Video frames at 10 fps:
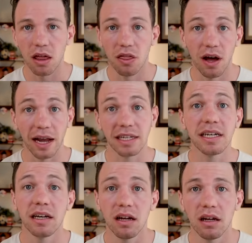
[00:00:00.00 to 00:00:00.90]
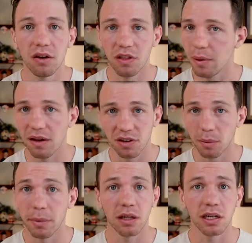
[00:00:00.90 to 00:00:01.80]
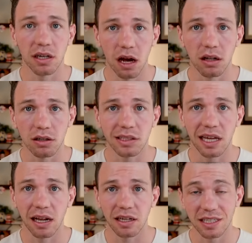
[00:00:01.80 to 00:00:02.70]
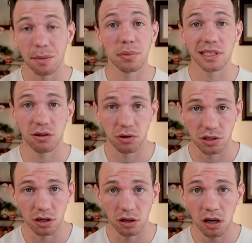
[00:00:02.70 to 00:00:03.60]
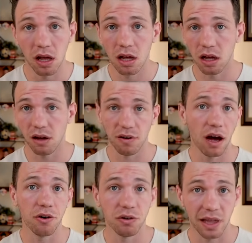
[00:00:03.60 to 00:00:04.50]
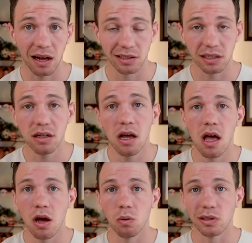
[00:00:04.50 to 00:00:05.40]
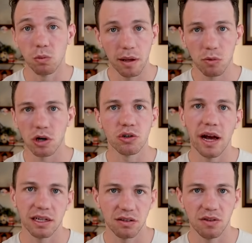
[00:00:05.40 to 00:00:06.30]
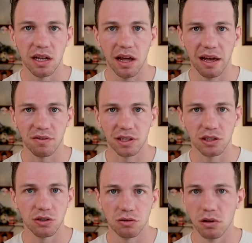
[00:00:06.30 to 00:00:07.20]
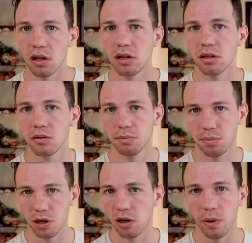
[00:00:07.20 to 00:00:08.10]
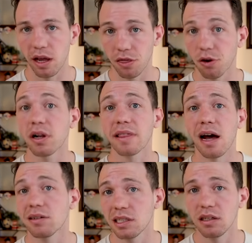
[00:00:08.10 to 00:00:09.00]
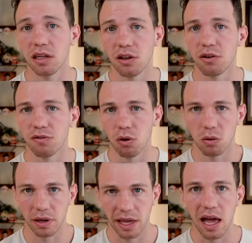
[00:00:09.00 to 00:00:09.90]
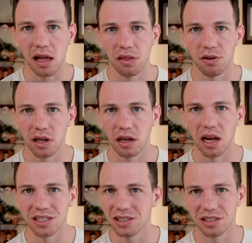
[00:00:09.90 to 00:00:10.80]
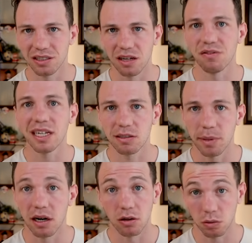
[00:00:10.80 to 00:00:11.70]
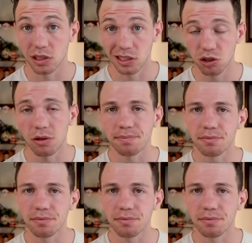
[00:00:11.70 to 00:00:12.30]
the idea of them having $1 million, getting a 10% return of 100,000 was way more attractive than having to put away 30,000 into their 401k. They're like, I should just invest better, which is true.